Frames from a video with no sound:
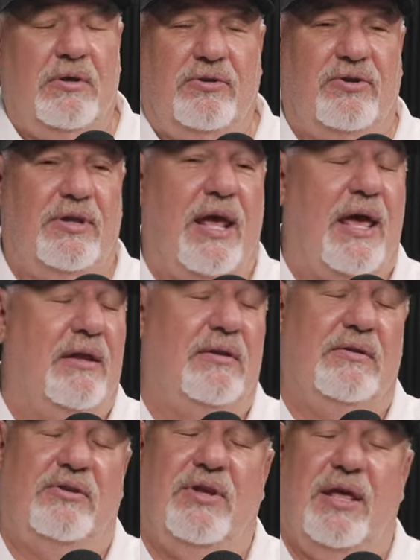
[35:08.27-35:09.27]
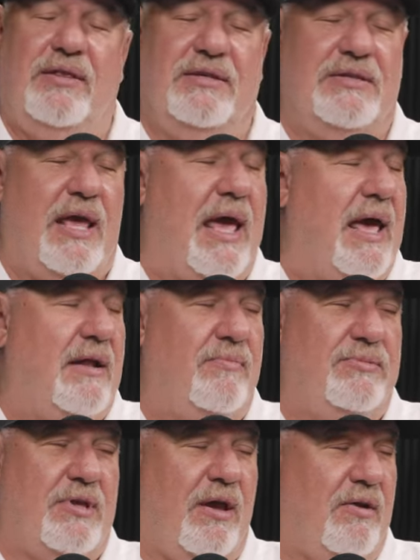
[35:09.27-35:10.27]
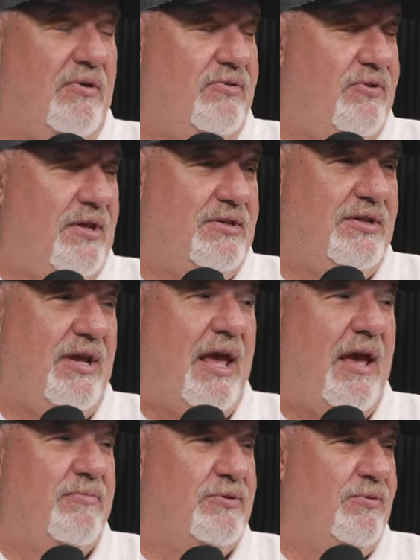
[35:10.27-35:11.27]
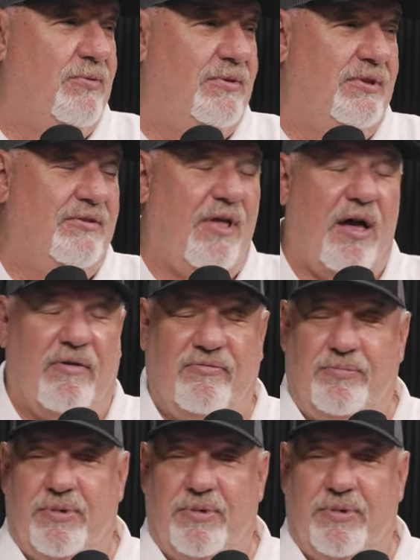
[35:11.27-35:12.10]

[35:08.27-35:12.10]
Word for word: She had she had these Adams irons that she absolutely loved,